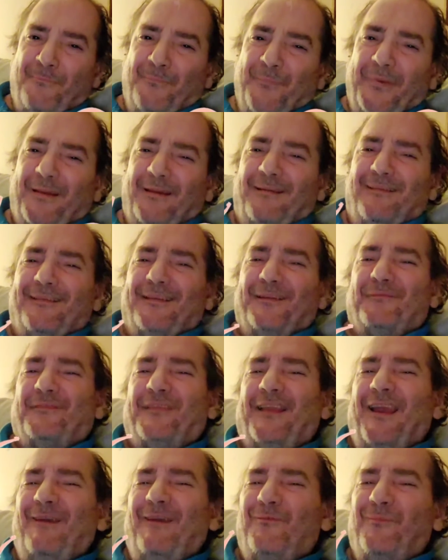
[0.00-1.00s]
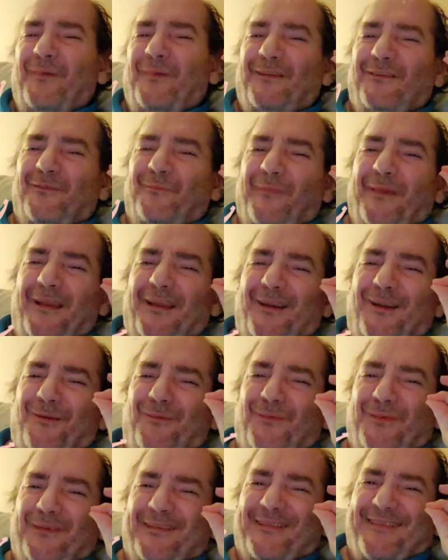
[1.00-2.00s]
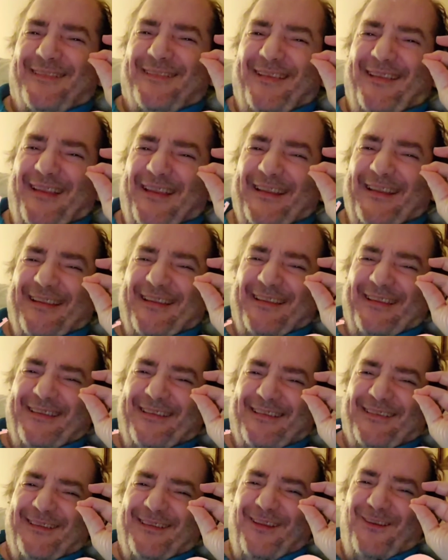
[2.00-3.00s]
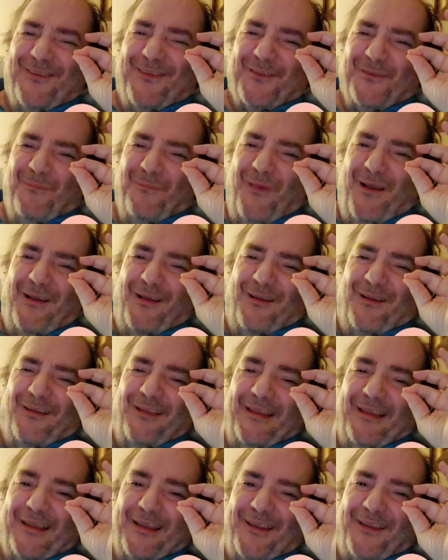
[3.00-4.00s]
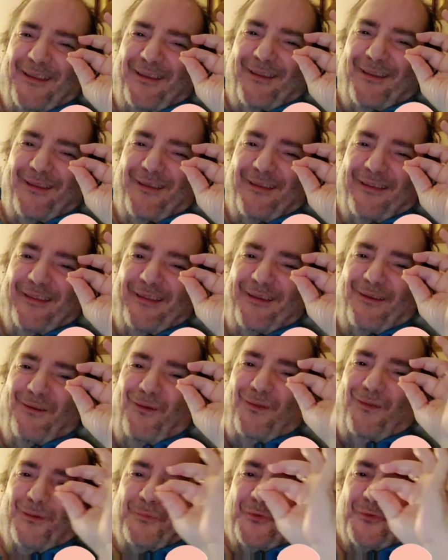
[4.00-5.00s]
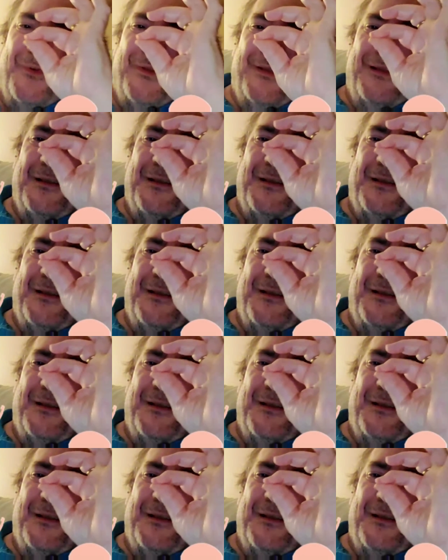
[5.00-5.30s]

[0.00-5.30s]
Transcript: Because if time, space, and matter was like so small, like you'd hold it between